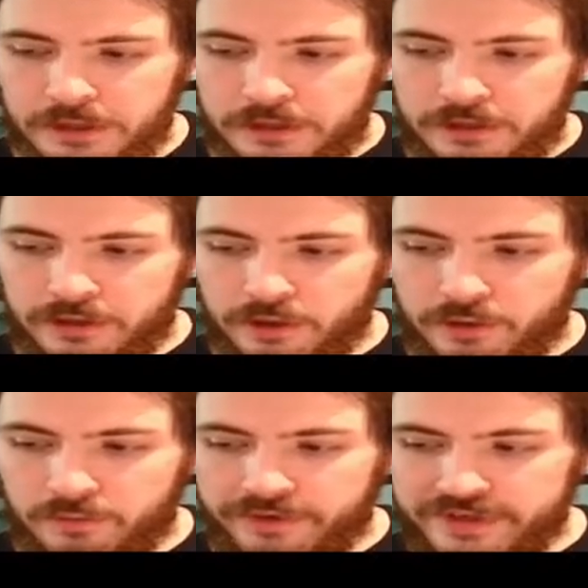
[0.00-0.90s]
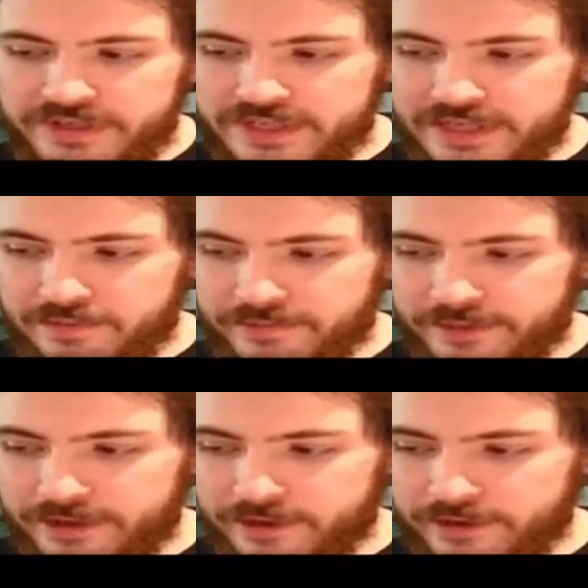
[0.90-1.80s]
this team,
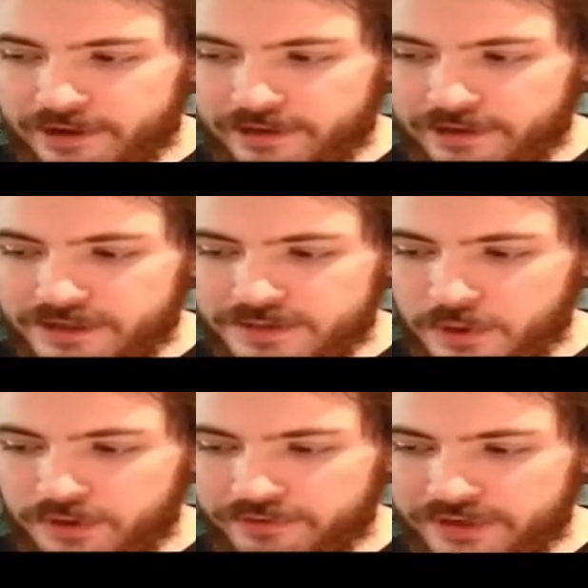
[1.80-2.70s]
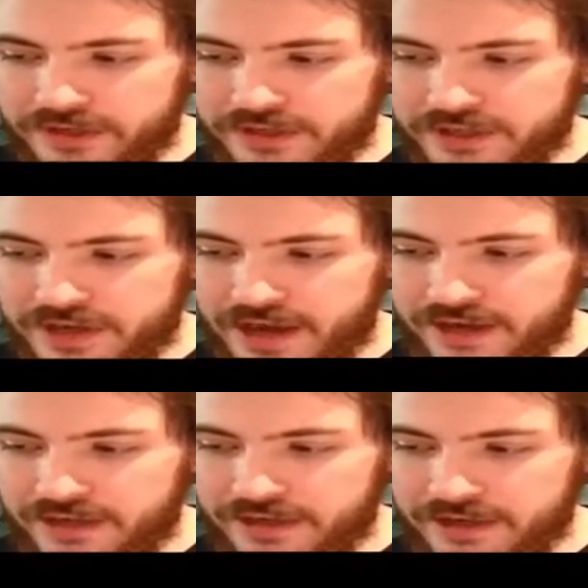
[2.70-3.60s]
their, I guess, motivation
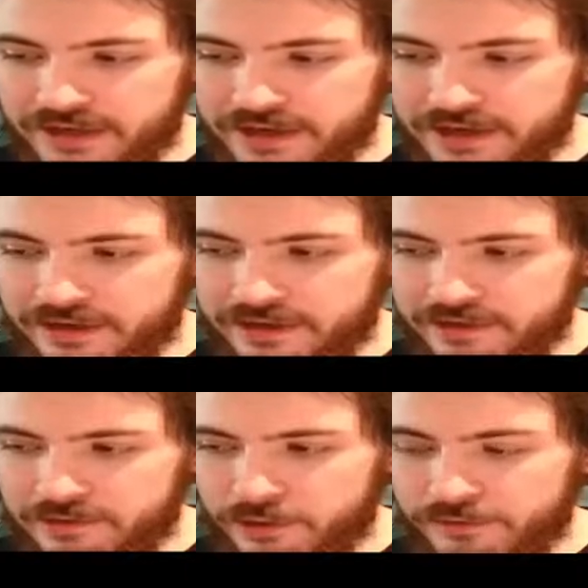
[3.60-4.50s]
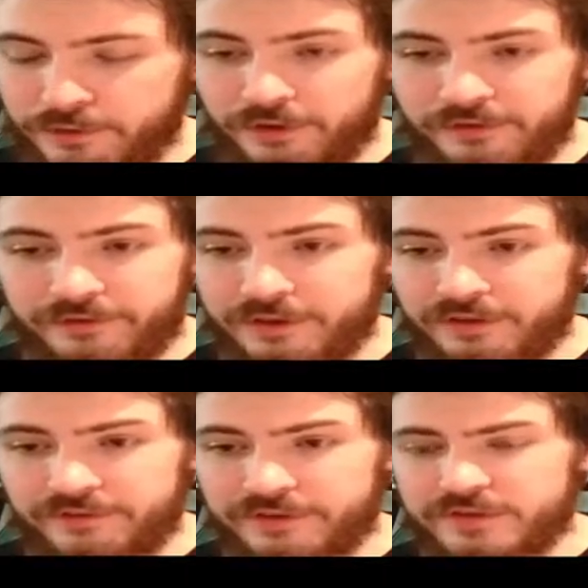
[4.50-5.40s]
heading in and the overall
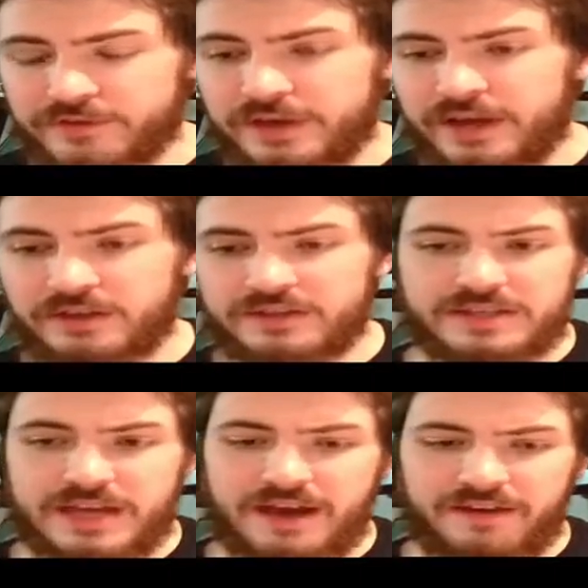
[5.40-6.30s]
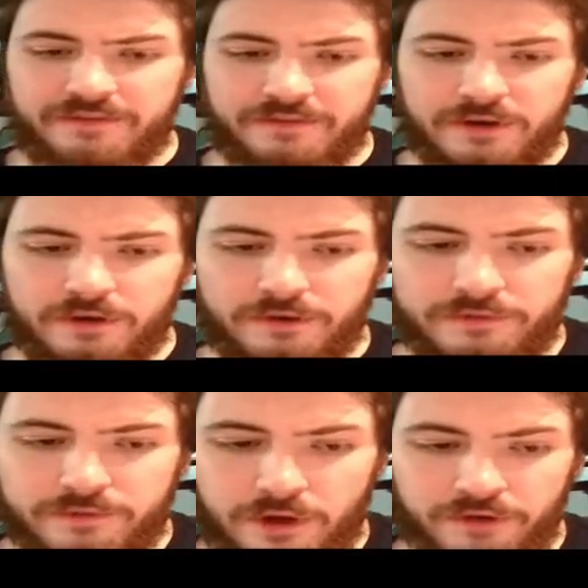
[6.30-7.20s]
feel of this Riels staff
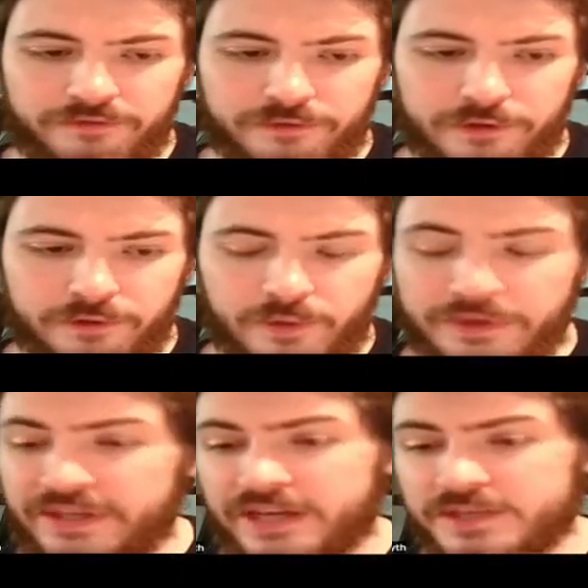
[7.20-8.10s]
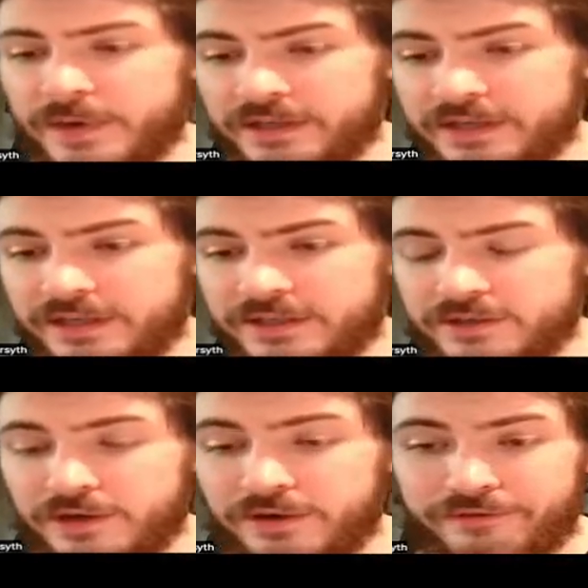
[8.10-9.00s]
overall for what the
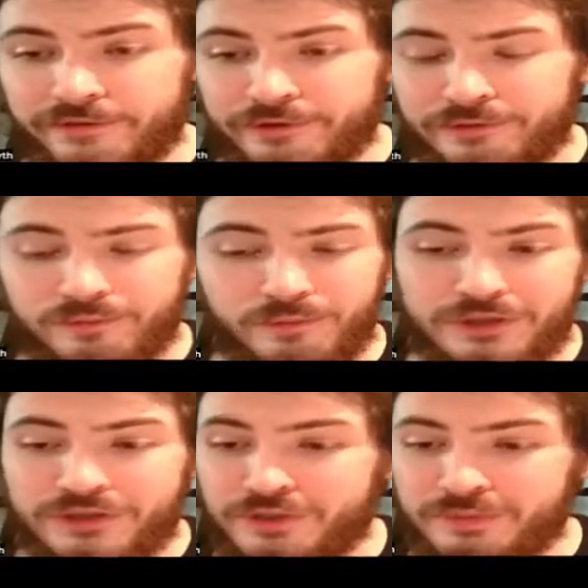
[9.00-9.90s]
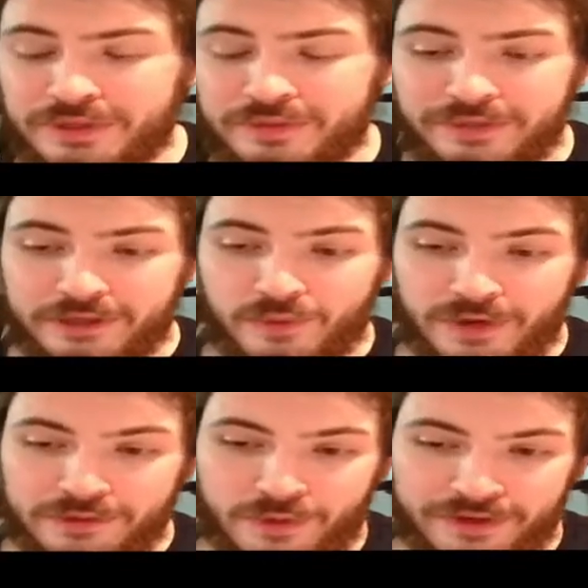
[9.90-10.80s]
expectations are for what should be a big
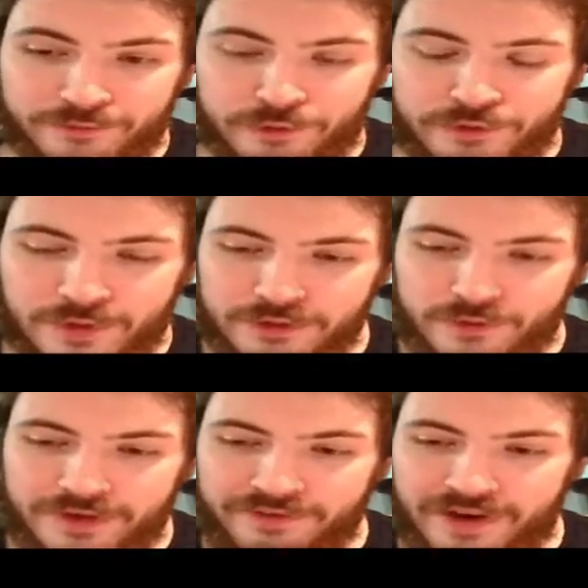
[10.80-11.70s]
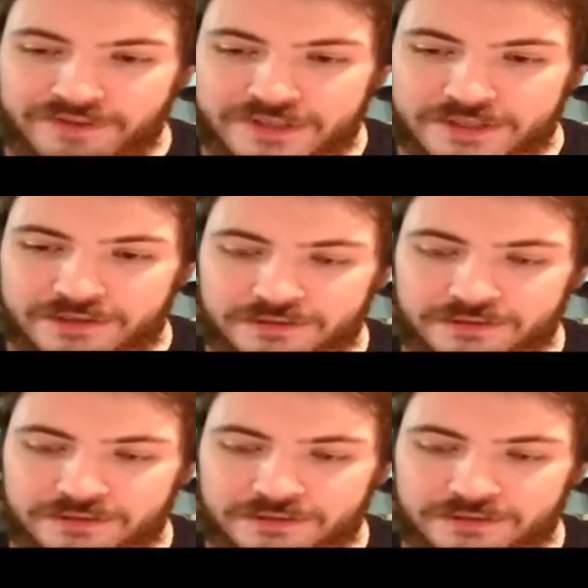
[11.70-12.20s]
2024-2025 season.